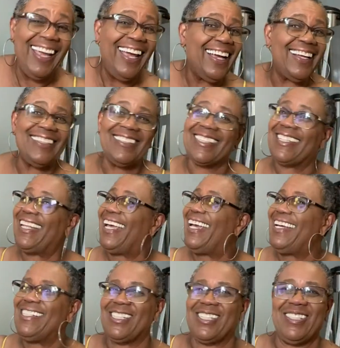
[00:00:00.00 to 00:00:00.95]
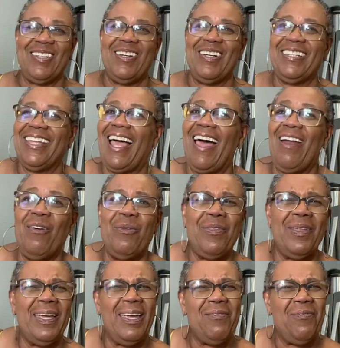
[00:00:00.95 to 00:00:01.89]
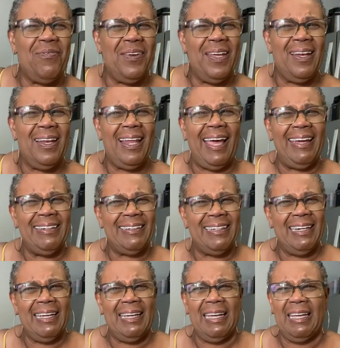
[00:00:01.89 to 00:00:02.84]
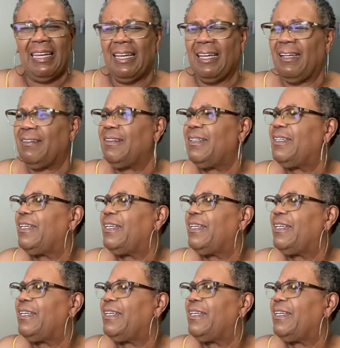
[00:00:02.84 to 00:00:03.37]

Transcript: Because last year, I don't think it fit like that.